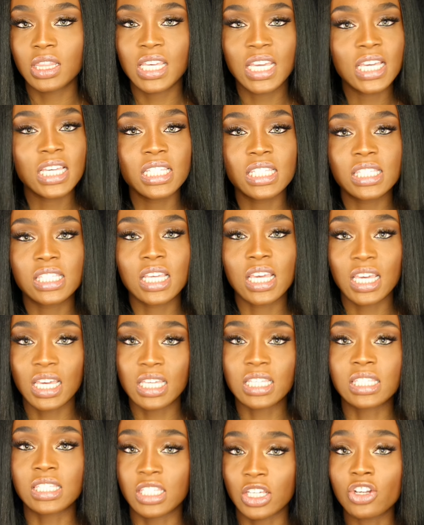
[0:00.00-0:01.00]
This
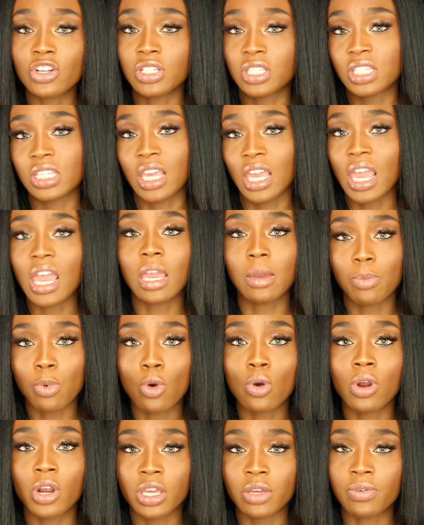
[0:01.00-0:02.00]
is seriously a
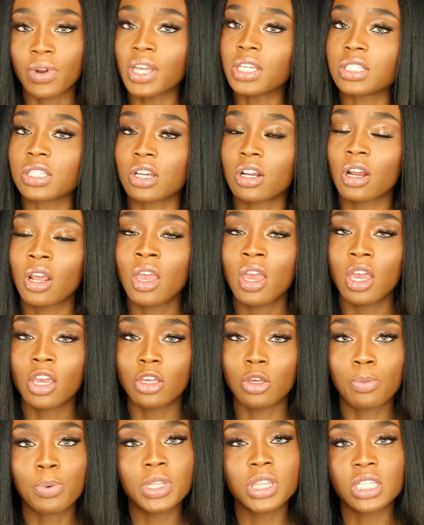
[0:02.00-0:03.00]
pore eraser.
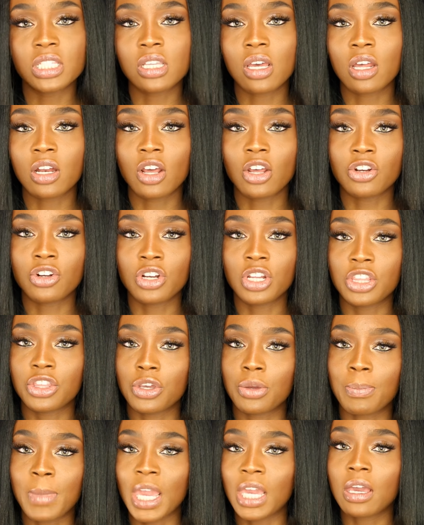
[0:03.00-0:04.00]
You put this on underneath
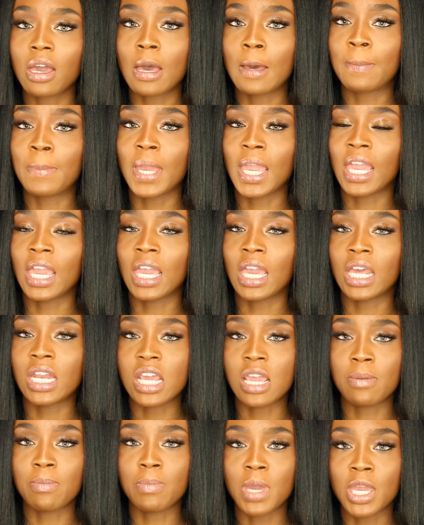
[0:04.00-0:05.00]
your makeup and
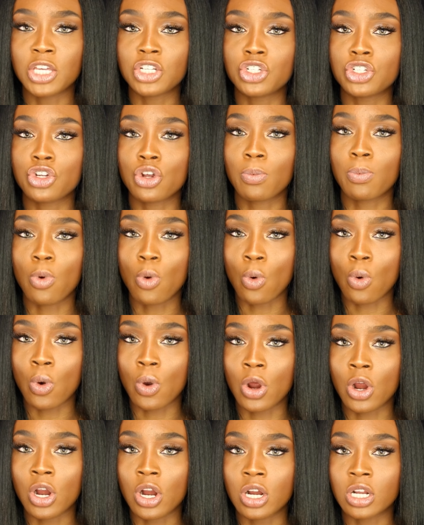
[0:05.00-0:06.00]
it makes your
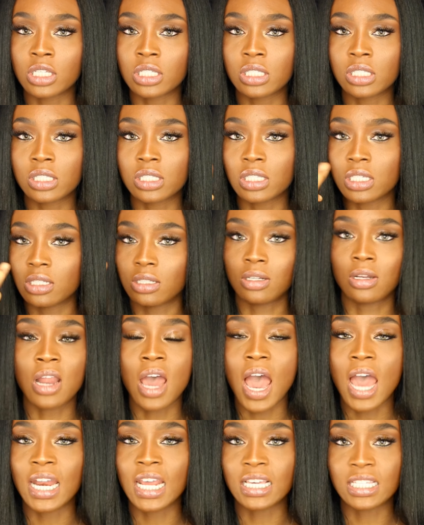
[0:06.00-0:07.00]
pores
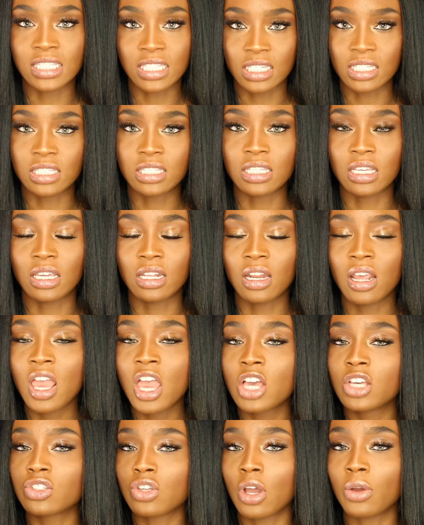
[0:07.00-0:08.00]
non-existent.
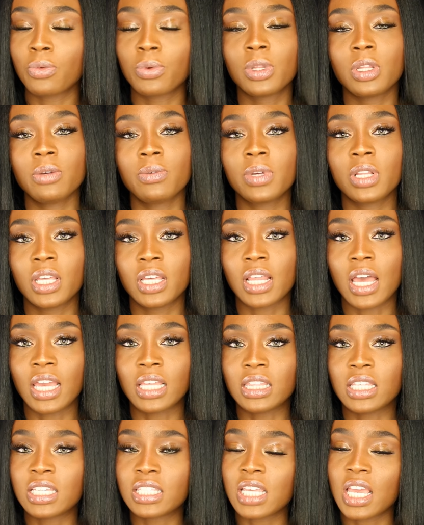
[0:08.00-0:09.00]
So I really, really
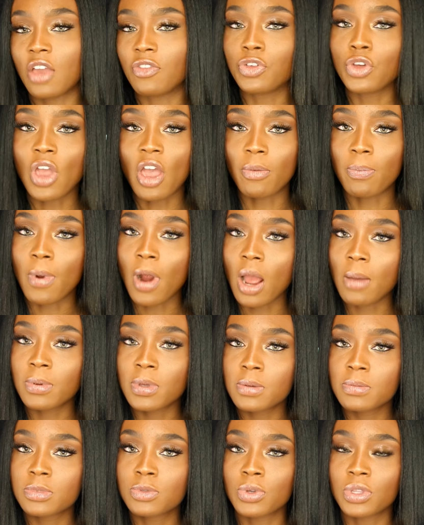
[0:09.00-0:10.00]
like this. If you have
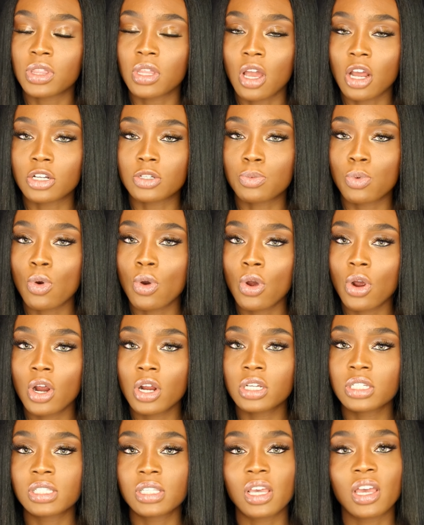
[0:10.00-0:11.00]
problems with large
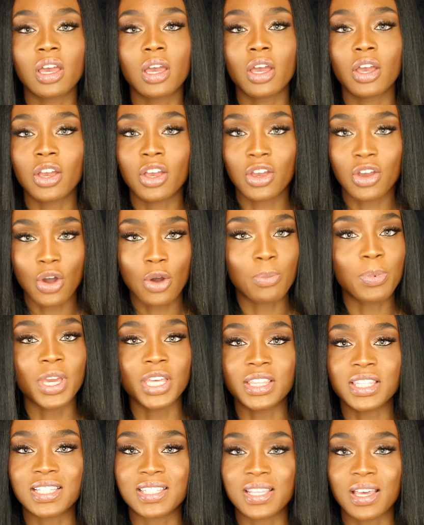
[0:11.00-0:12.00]
pores, go
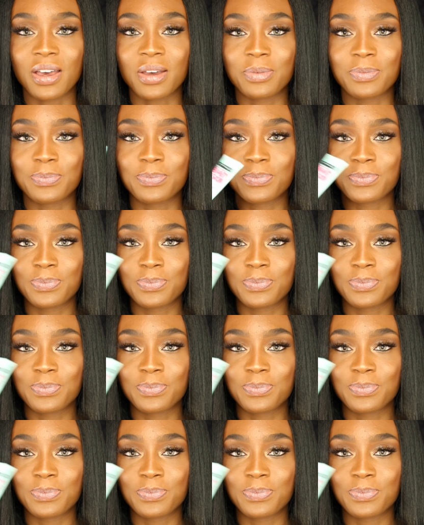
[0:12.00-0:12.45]
pick this up.